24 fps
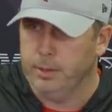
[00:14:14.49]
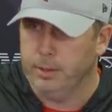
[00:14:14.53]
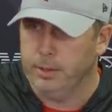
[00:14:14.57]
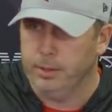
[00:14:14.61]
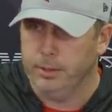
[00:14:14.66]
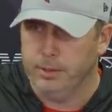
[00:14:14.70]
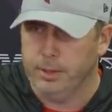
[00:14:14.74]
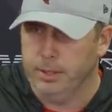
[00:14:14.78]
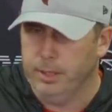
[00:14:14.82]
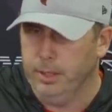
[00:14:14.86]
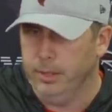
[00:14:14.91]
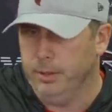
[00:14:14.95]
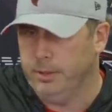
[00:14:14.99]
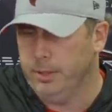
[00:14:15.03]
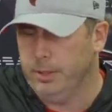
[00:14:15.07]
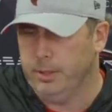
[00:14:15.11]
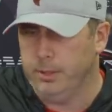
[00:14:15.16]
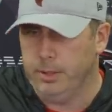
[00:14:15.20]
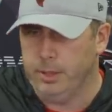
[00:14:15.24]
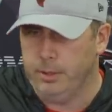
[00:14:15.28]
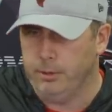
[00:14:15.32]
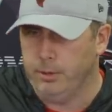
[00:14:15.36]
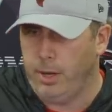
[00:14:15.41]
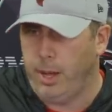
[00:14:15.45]
Because he does. He,
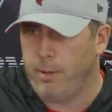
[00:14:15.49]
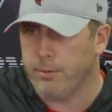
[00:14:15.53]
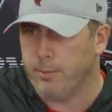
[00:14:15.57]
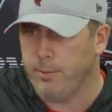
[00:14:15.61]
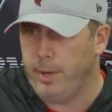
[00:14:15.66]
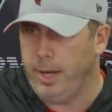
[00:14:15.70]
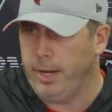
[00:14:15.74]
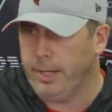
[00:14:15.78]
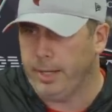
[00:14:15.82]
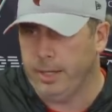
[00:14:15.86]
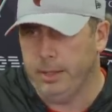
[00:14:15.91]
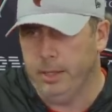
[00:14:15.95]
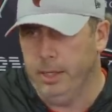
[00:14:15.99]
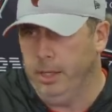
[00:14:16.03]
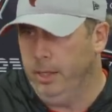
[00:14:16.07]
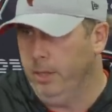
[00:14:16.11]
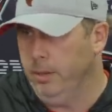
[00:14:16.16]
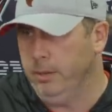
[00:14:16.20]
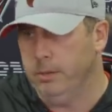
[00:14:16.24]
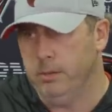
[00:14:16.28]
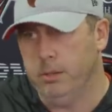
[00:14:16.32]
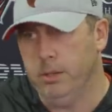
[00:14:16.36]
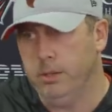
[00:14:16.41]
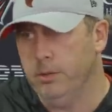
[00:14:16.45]
he drops back in there
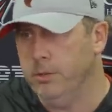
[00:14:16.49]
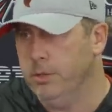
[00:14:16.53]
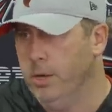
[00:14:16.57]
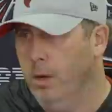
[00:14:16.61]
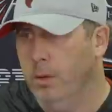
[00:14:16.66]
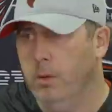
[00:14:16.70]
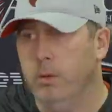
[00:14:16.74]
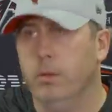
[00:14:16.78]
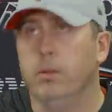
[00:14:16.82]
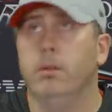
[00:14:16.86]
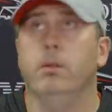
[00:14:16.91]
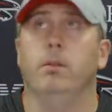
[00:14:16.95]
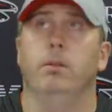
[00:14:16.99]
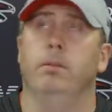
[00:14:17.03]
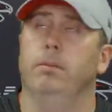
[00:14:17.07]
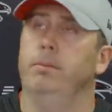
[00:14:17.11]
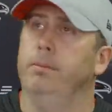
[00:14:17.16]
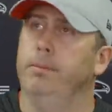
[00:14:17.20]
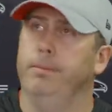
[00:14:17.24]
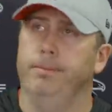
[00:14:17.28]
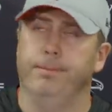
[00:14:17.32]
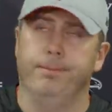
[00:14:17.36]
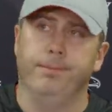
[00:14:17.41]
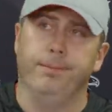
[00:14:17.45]
and in zone,
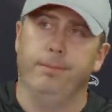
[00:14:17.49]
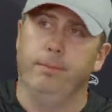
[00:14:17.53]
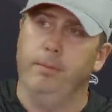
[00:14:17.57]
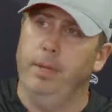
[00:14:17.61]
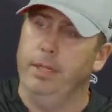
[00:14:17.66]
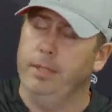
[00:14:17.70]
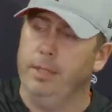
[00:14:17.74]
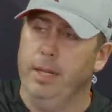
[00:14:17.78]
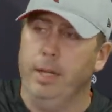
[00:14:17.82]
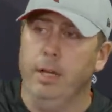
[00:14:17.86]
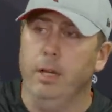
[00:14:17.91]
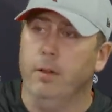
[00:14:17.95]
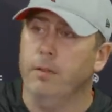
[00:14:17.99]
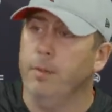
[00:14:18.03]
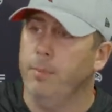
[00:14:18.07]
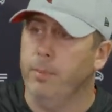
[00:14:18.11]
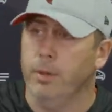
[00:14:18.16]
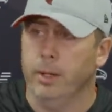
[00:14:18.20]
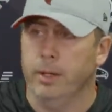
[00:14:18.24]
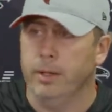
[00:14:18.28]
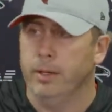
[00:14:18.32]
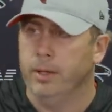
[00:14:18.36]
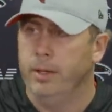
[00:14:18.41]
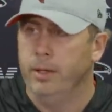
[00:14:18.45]
makes a hell of a
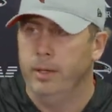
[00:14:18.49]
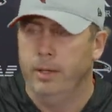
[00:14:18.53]
play.